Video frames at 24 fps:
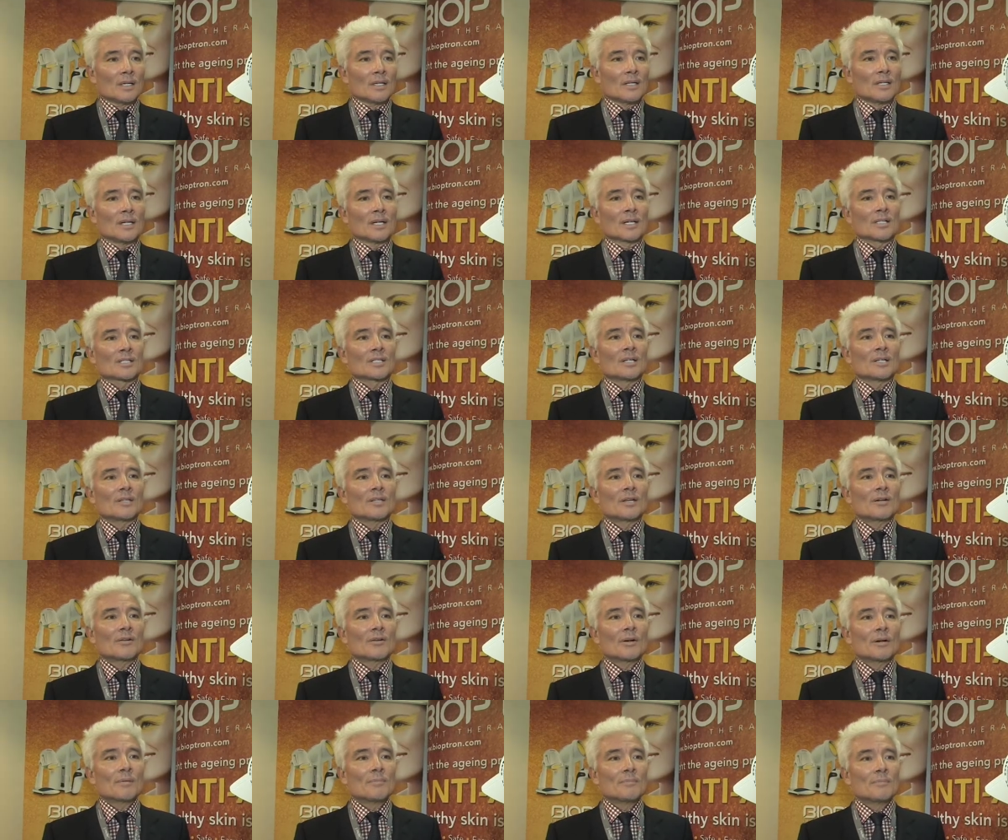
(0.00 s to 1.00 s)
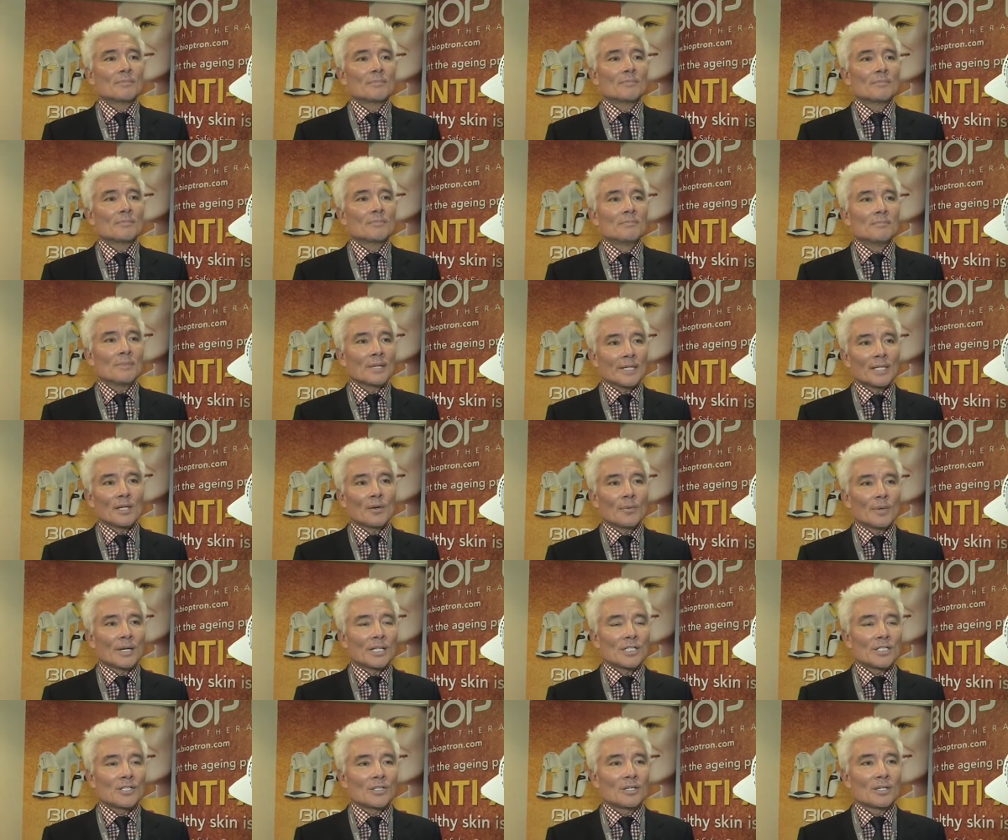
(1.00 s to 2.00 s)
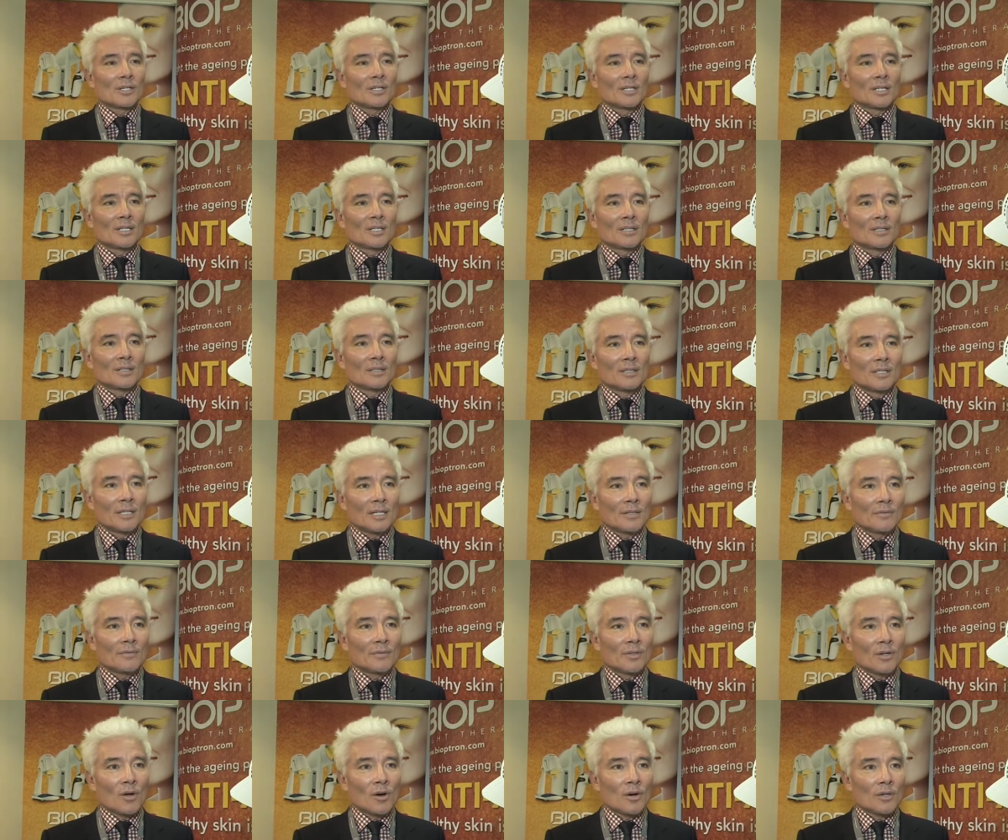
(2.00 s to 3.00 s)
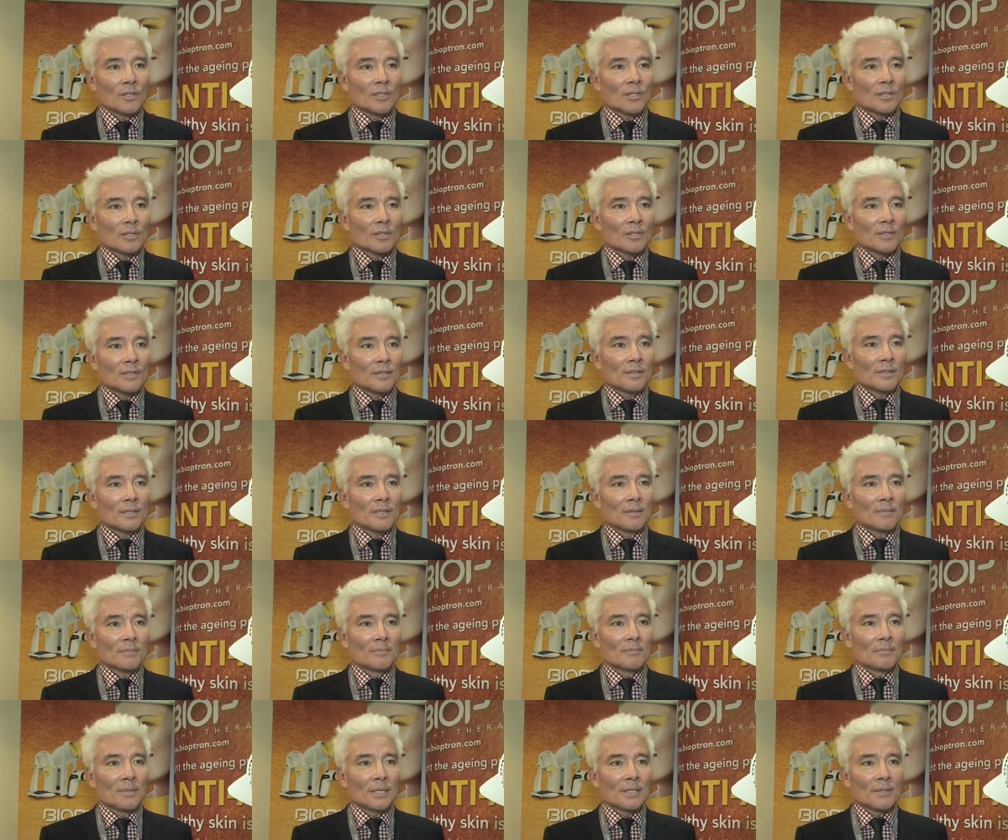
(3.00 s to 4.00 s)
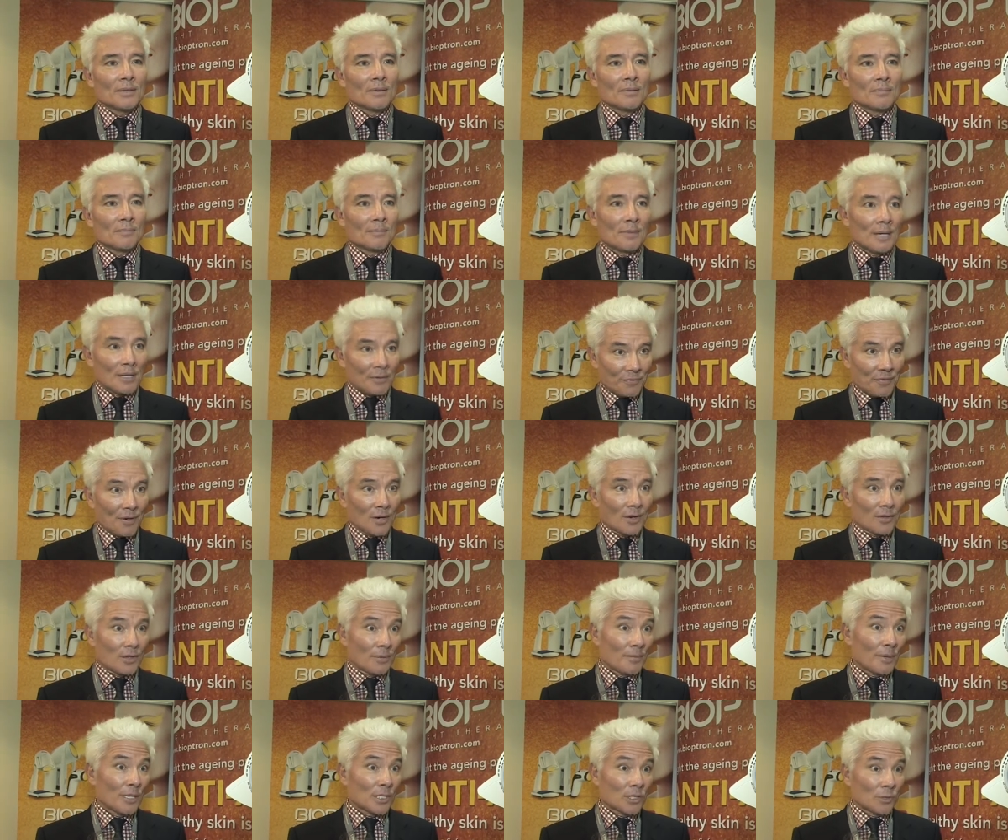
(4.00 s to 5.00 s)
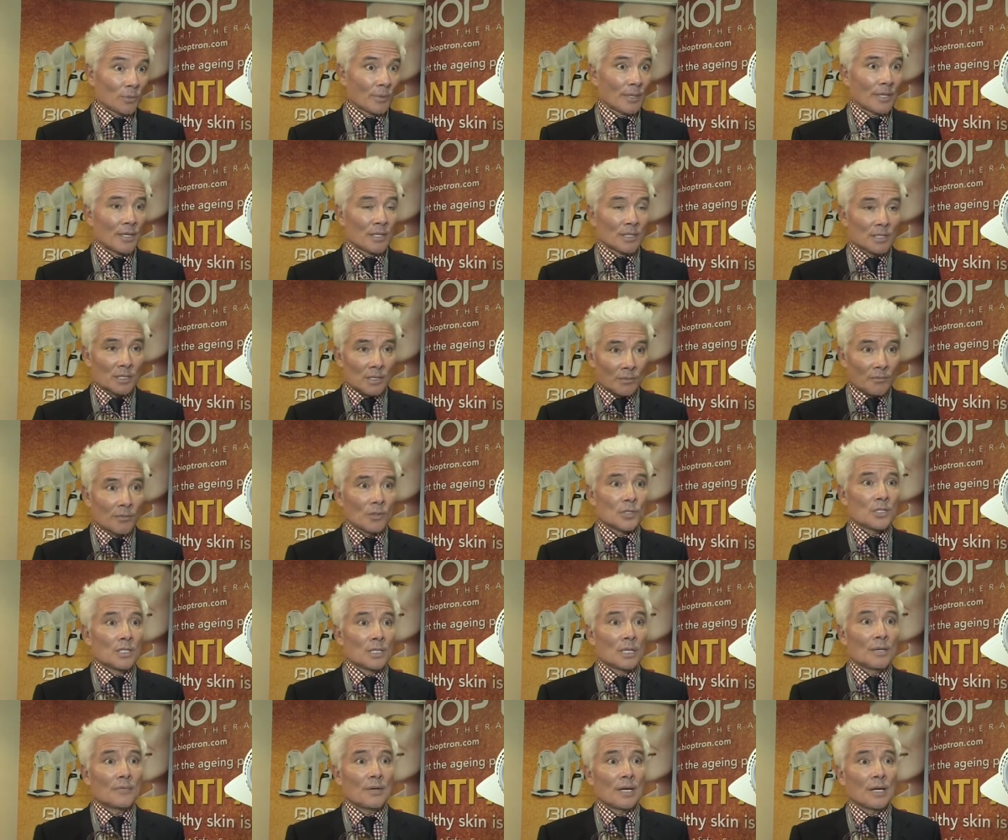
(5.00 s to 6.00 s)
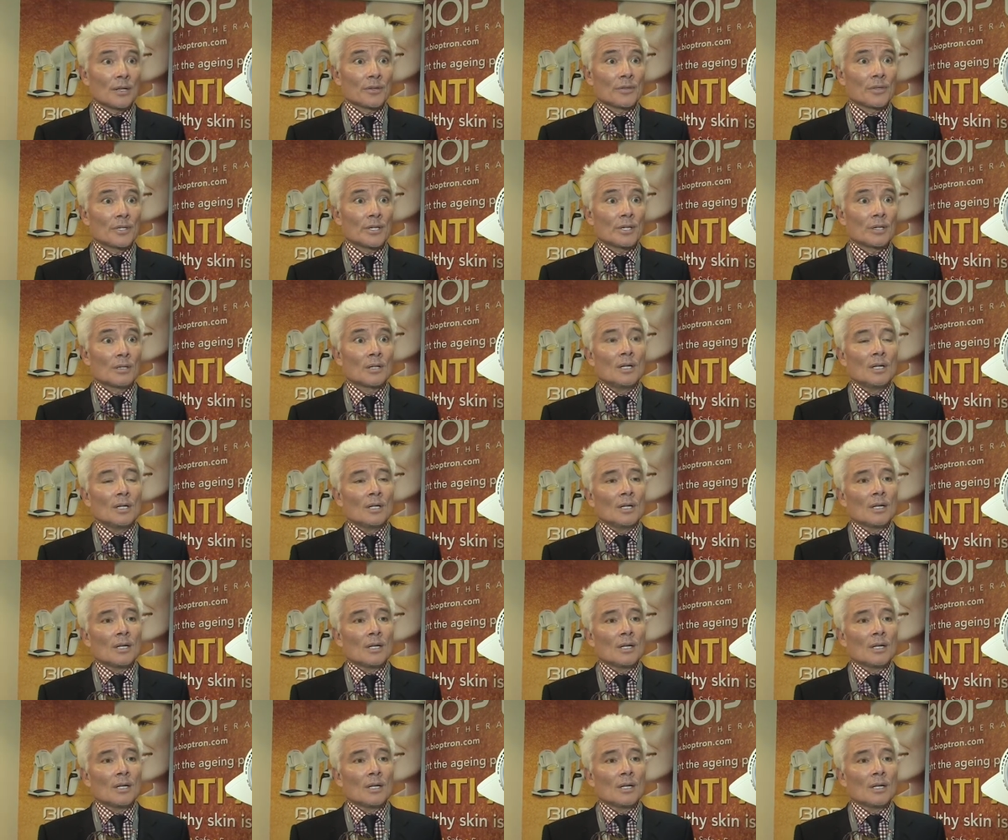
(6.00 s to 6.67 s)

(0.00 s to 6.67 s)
Yes, there are many ways to live longer, but by far the best way is to first live healthier.